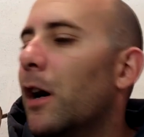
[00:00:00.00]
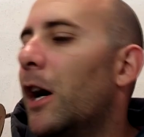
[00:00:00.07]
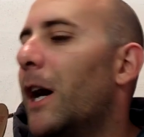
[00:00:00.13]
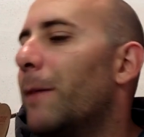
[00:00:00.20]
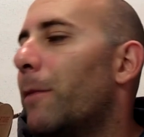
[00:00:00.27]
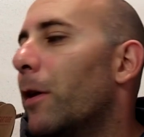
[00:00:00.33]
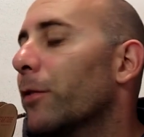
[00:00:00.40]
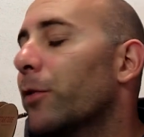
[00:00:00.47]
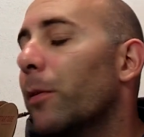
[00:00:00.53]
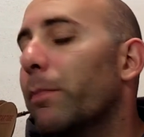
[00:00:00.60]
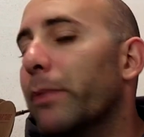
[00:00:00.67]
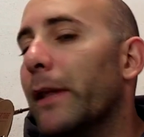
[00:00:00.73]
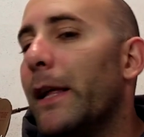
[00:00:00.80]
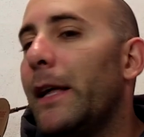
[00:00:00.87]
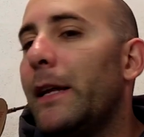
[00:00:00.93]
I'm also
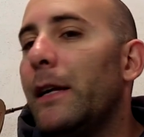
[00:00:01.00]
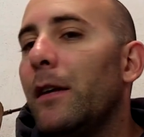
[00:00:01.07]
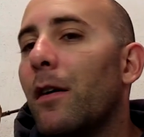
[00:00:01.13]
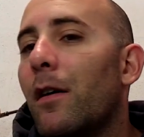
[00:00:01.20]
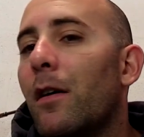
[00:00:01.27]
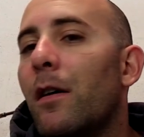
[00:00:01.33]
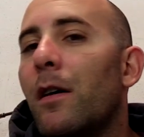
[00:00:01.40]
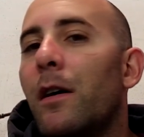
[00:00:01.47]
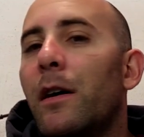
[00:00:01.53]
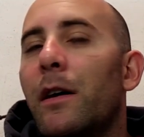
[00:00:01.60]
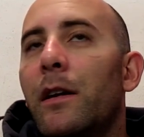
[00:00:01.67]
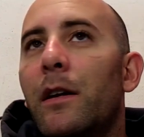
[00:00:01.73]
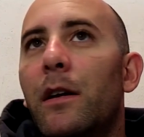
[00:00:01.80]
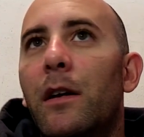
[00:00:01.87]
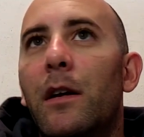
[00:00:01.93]
planning
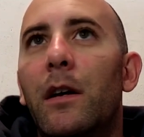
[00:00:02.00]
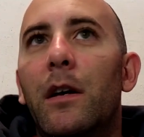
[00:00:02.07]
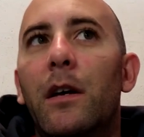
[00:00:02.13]
on